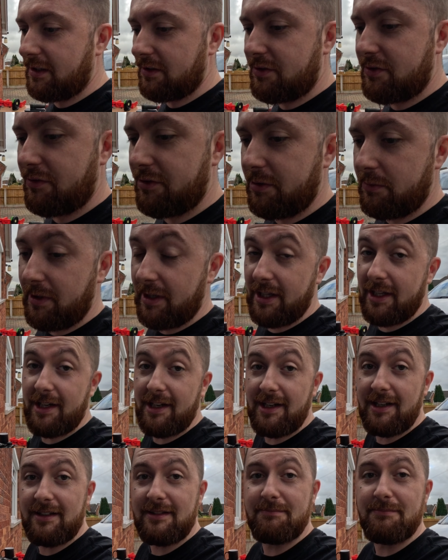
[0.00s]
I'll show you where they
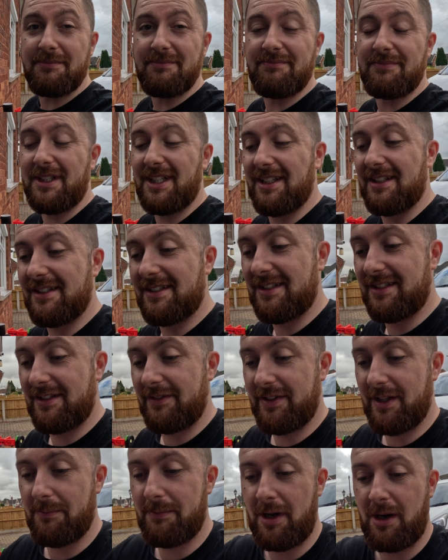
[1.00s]
are, because
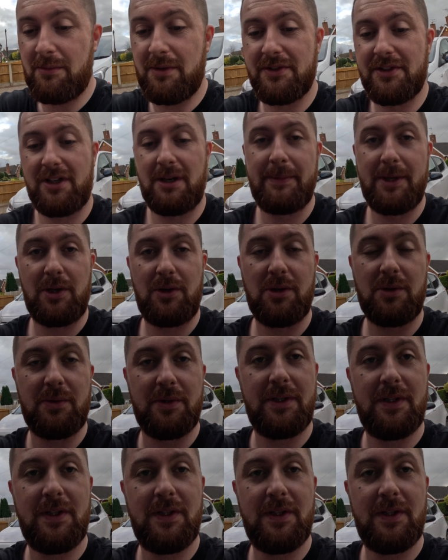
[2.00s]
I think the bottom ones are going to be awkward.